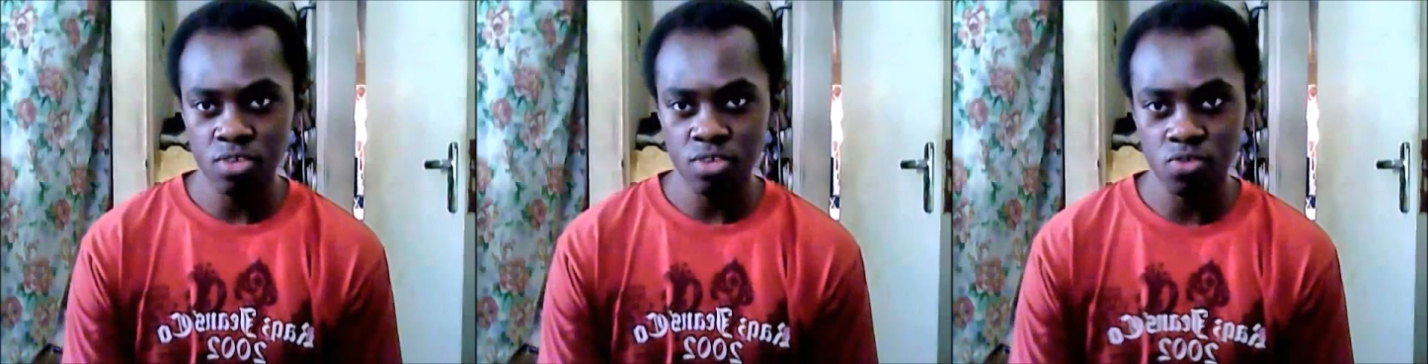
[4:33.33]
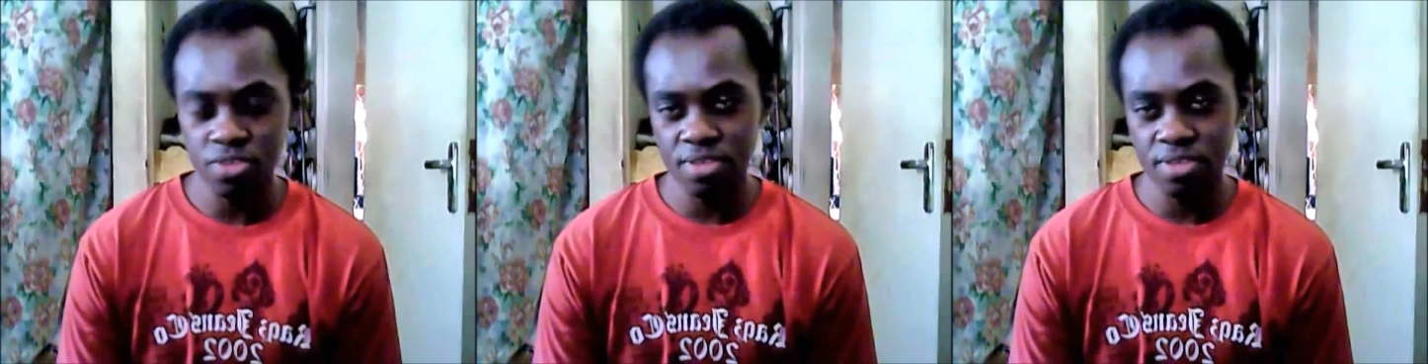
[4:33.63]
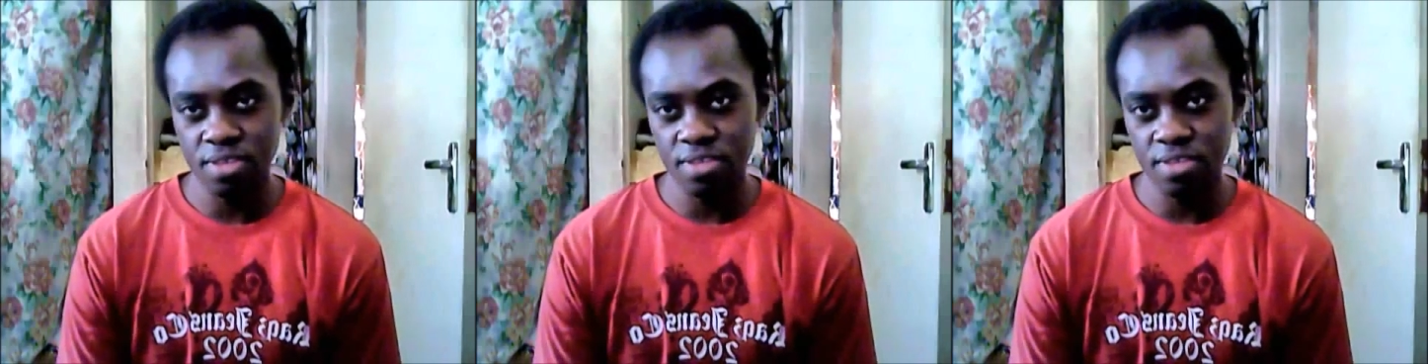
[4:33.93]
uses
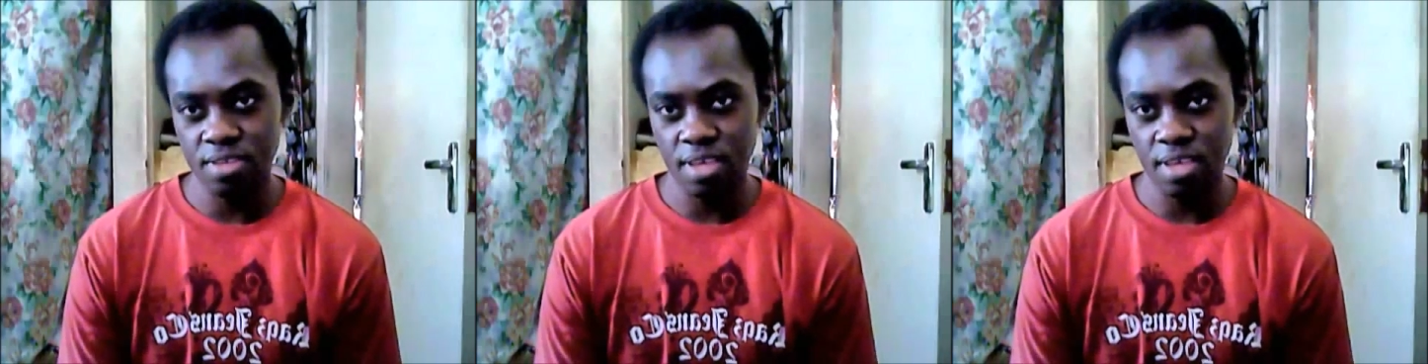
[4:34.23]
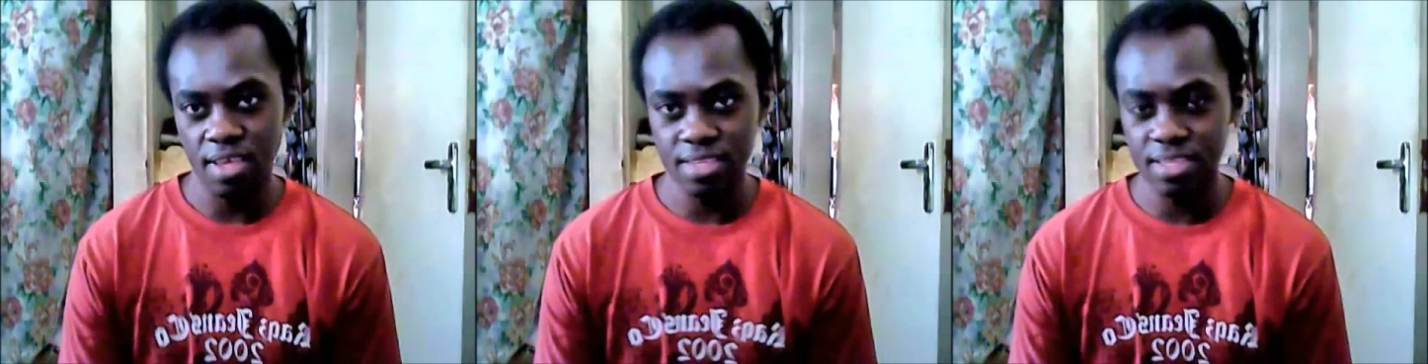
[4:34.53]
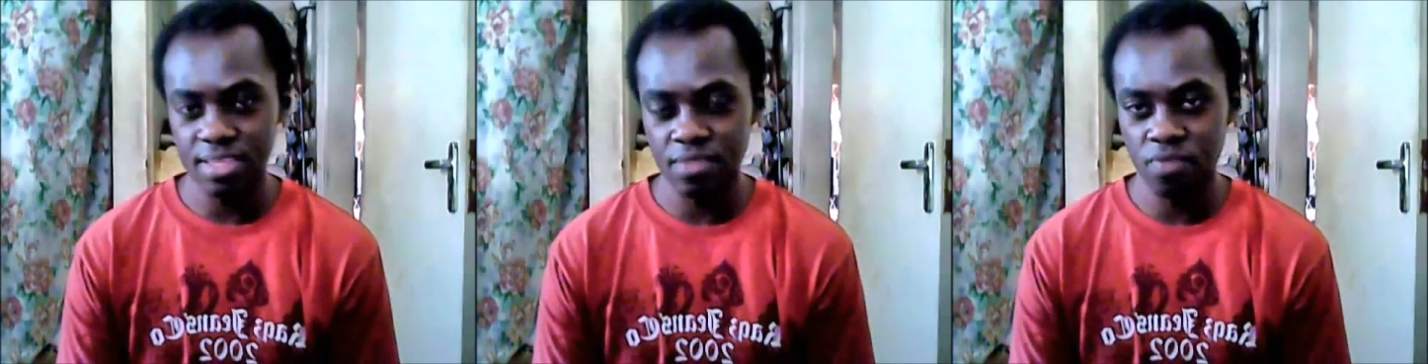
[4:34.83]
this
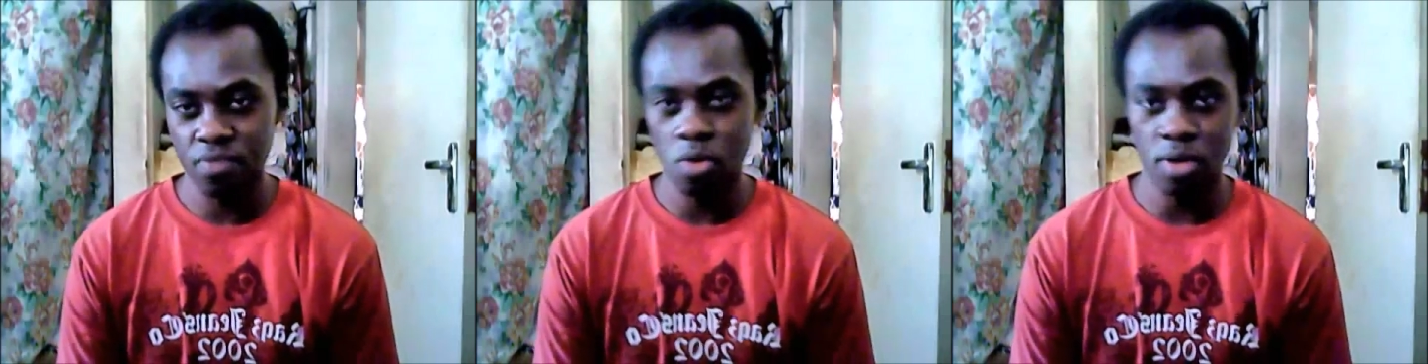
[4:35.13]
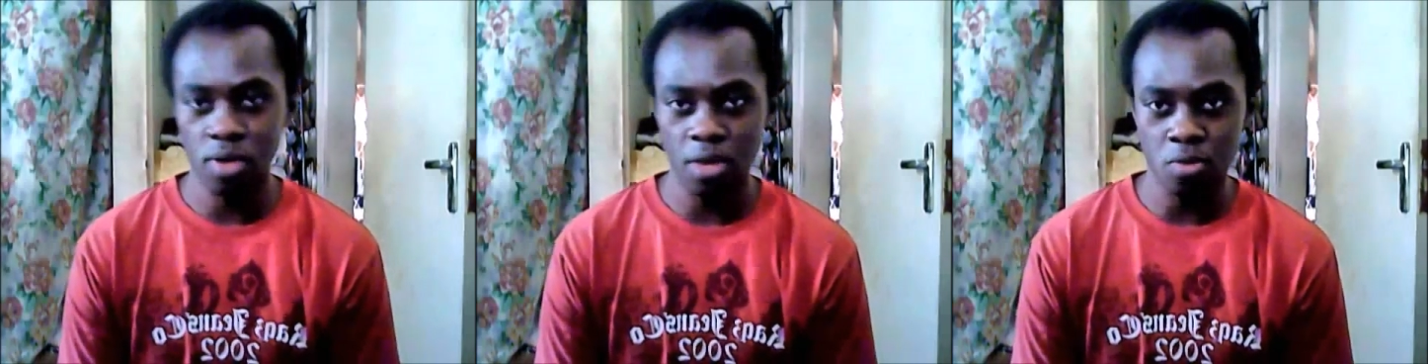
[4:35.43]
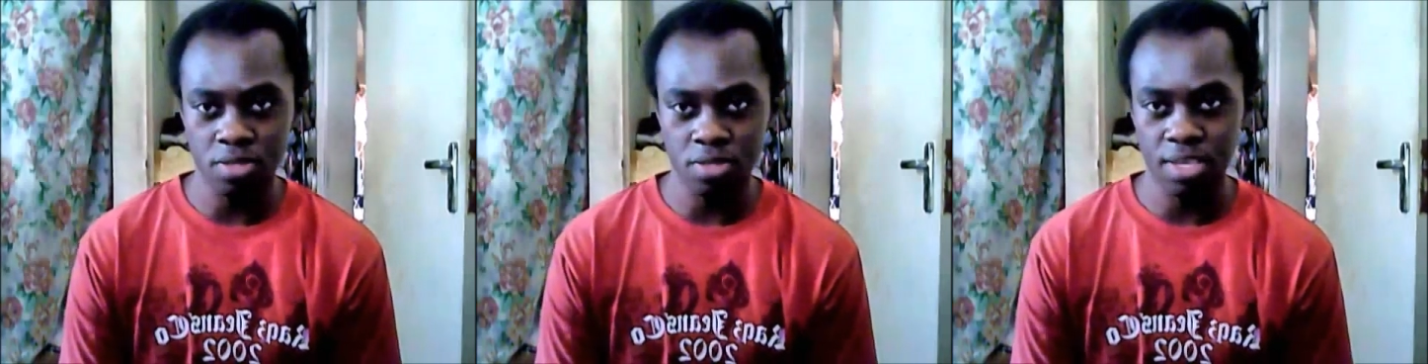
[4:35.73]
extinct flower that
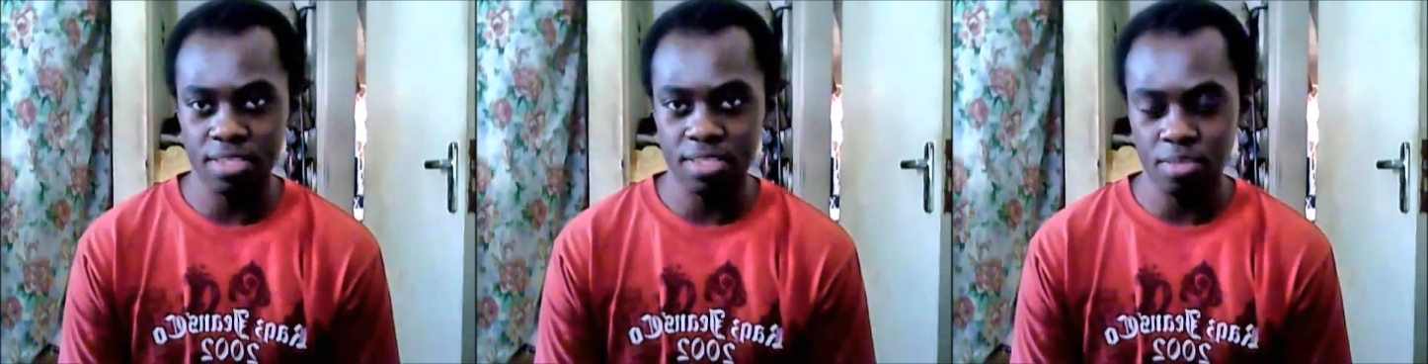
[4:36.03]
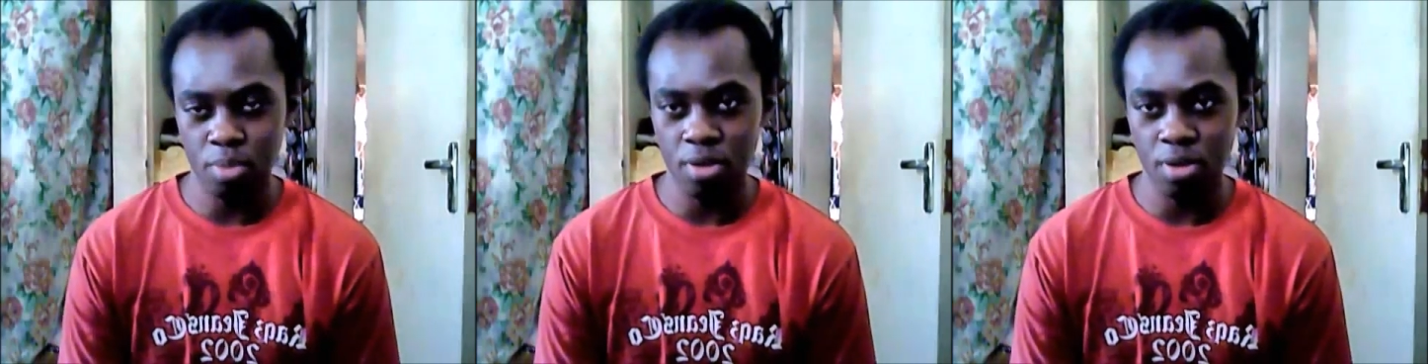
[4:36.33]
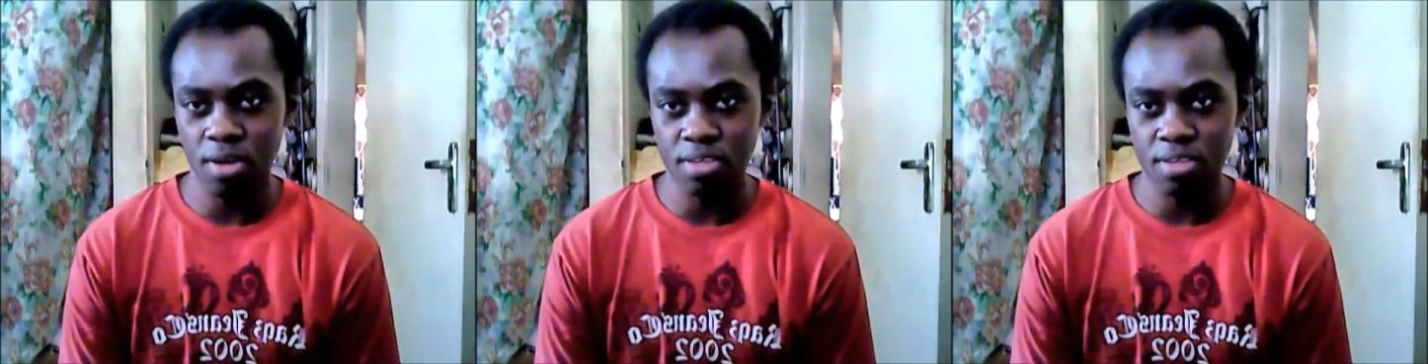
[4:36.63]
was extinct, but
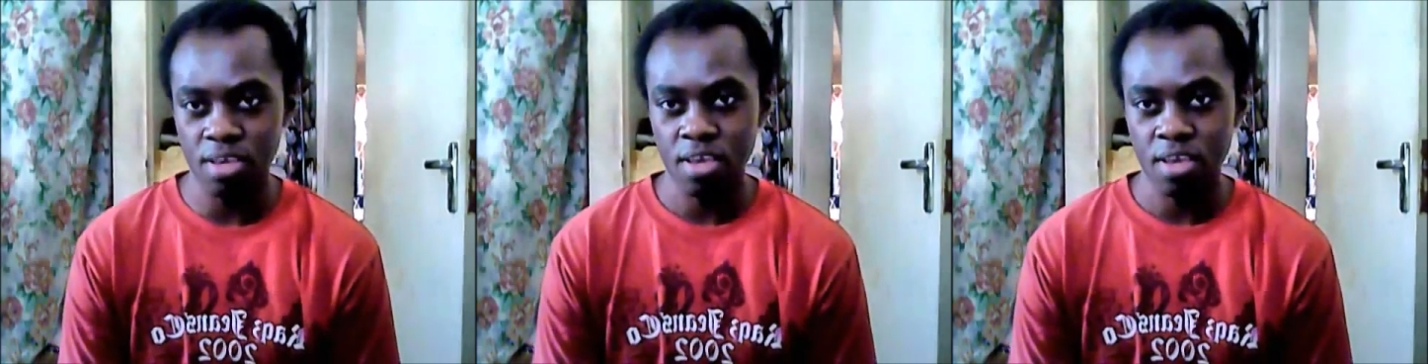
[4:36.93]
because